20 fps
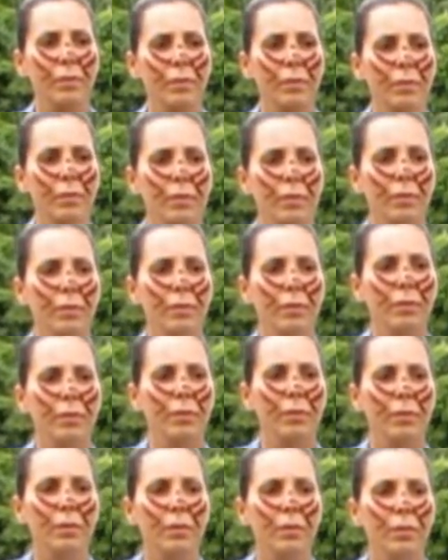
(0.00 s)

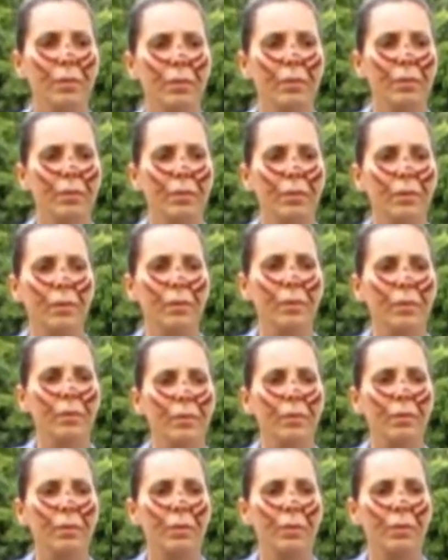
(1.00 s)

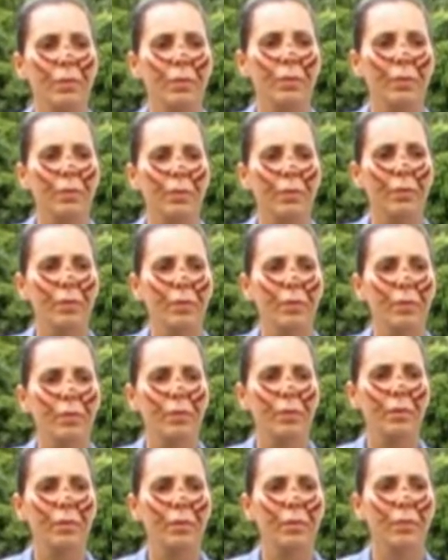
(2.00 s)

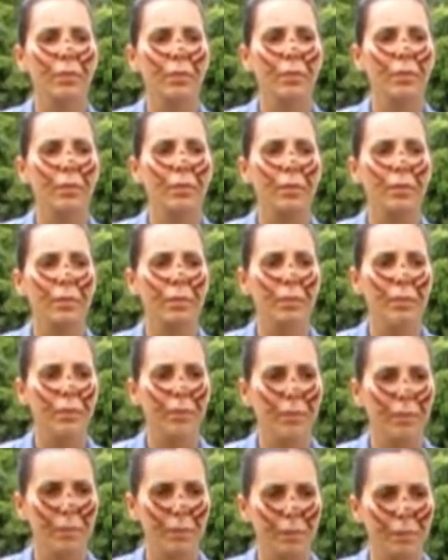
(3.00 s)

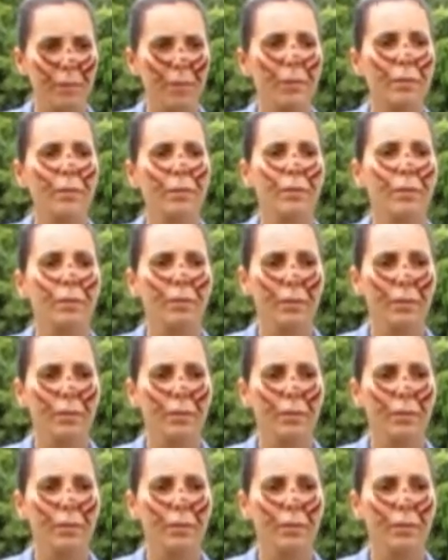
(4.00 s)
This person isn't speaking.